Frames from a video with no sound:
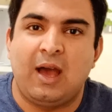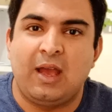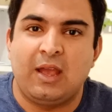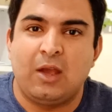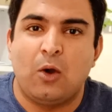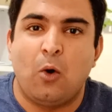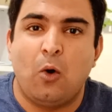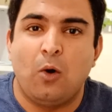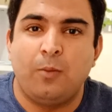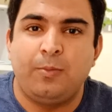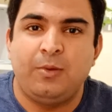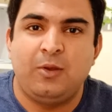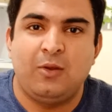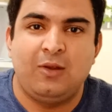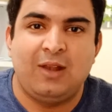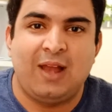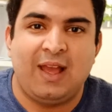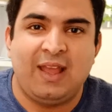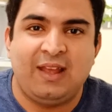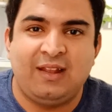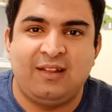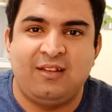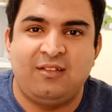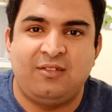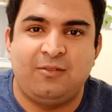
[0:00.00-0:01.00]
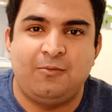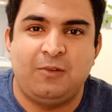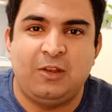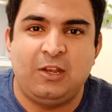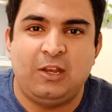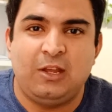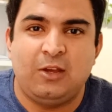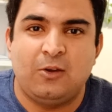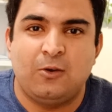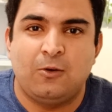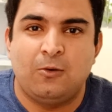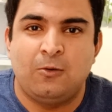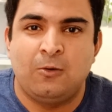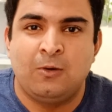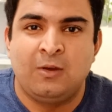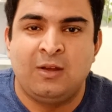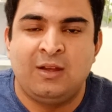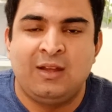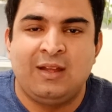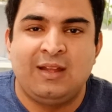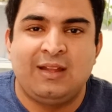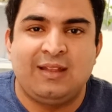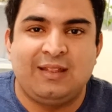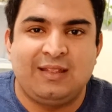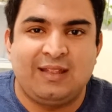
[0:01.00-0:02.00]
hope you like this video.
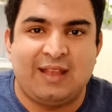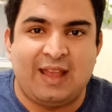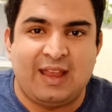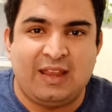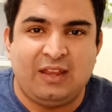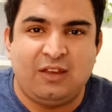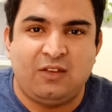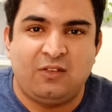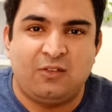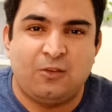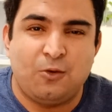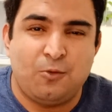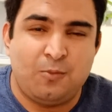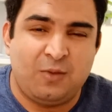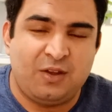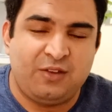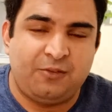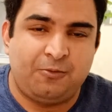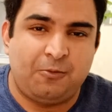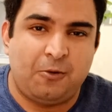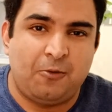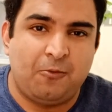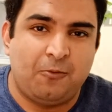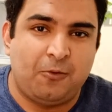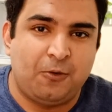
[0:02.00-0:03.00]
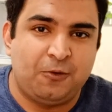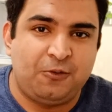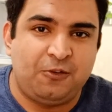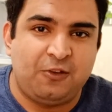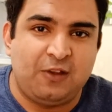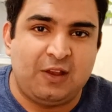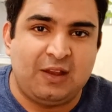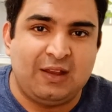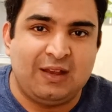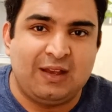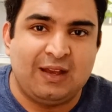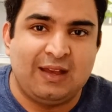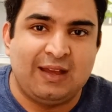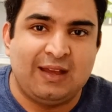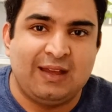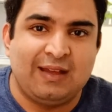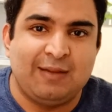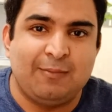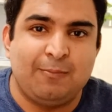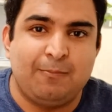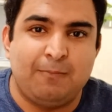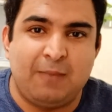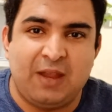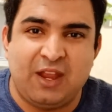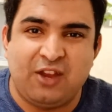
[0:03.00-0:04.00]
Thank you so much for watching.
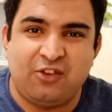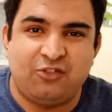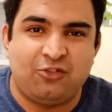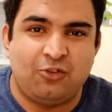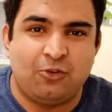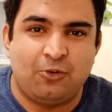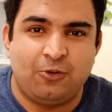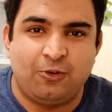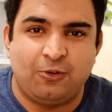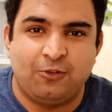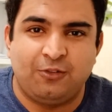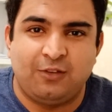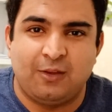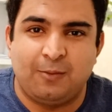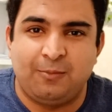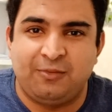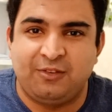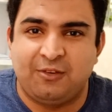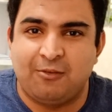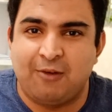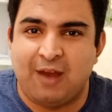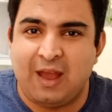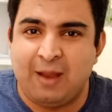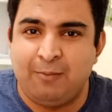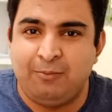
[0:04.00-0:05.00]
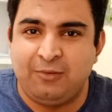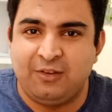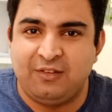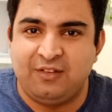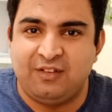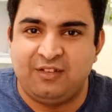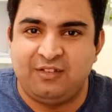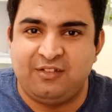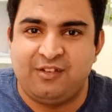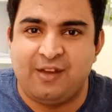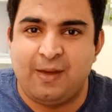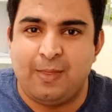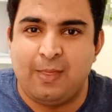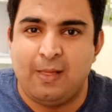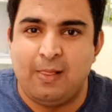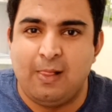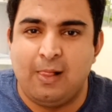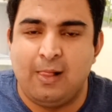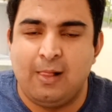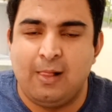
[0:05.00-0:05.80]
Make sure to subscribe to this channel.